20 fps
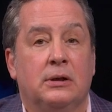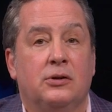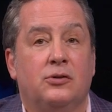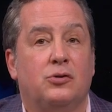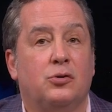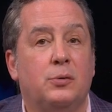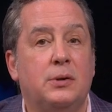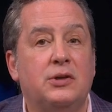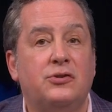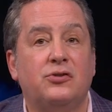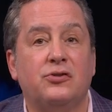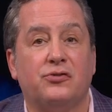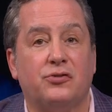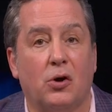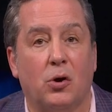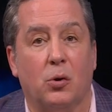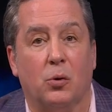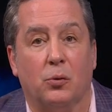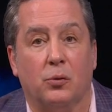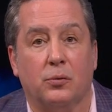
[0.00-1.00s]
To each his
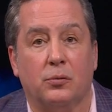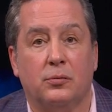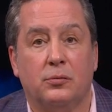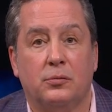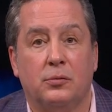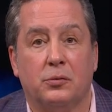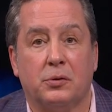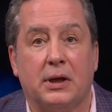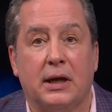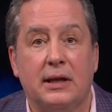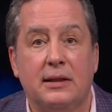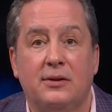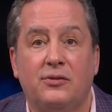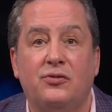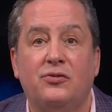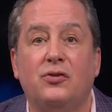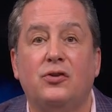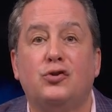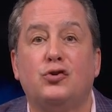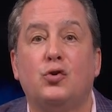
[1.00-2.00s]
own, okay? This
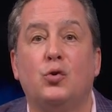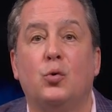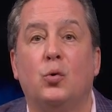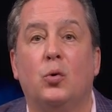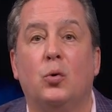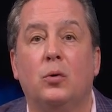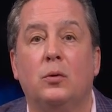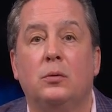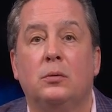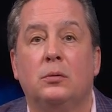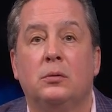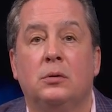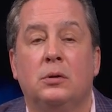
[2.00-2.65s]
is a tool.